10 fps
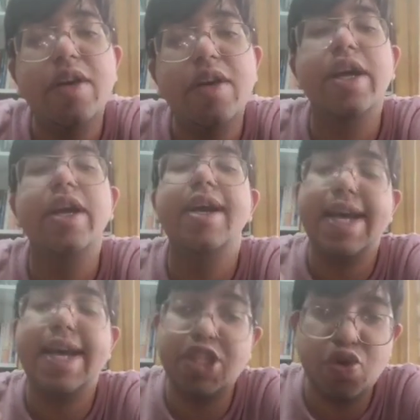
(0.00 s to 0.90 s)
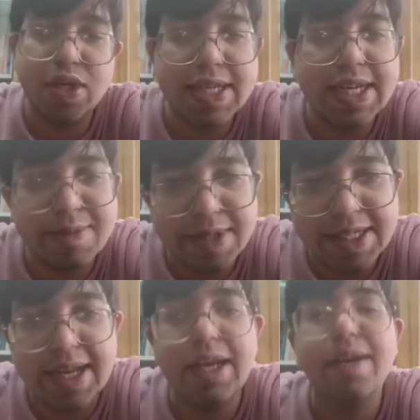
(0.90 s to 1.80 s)
okay, H2S gas
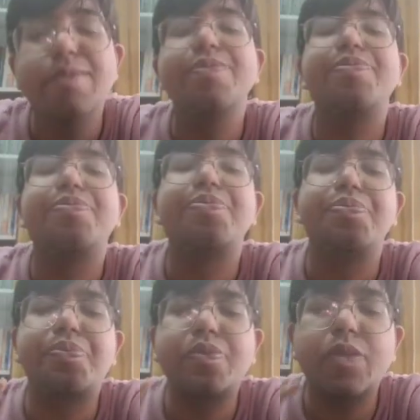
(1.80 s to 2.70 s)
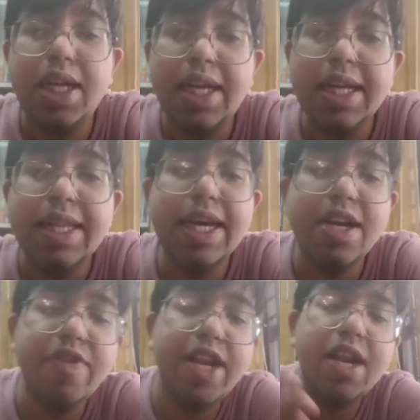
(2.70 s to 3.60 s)
basically. Then
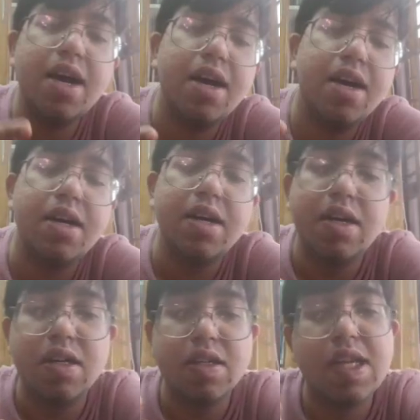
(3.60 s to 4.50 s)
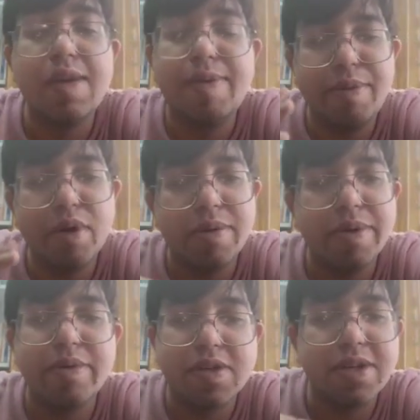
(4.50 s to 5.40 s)
we'll self hemoglobin,
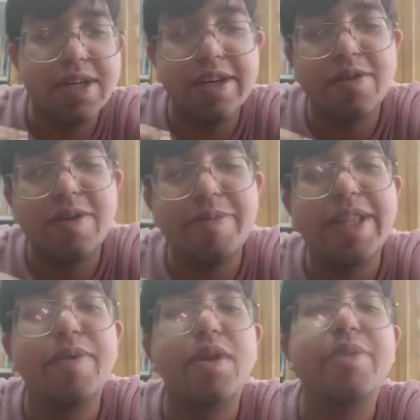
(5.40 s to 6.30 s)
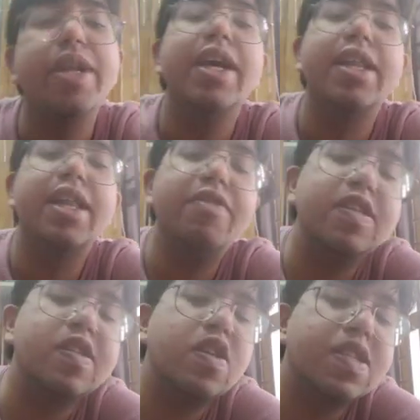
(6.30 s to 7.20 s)
sorry, I told methemoglobin. Then we'll
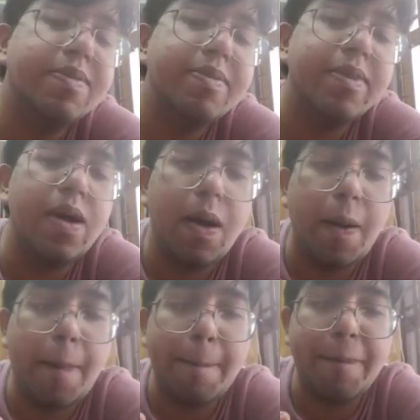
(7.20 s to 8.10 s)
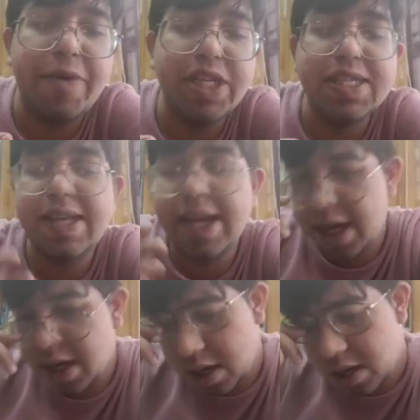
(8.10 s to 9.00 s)
saw some features like
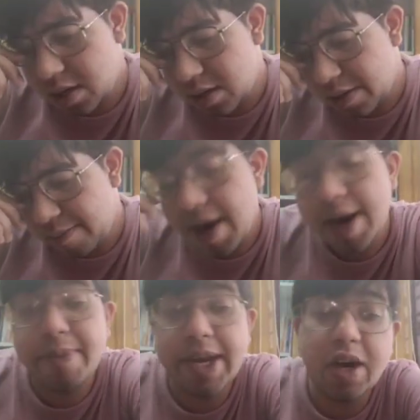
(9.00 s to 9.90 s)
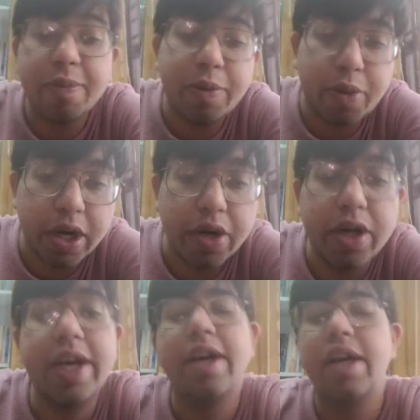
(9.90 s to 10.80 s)
marbling of the body.
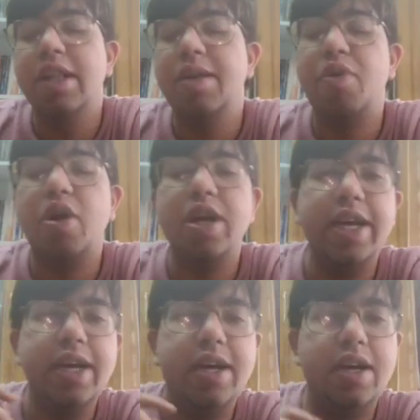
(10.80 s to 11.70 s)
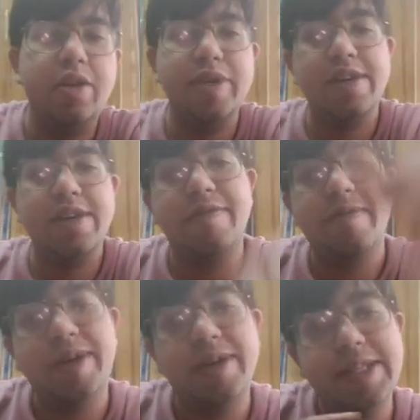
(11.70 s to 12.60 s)
Okay, the body, you must have
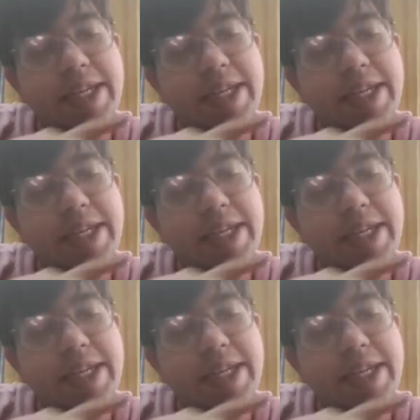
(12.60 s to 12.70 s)
seen in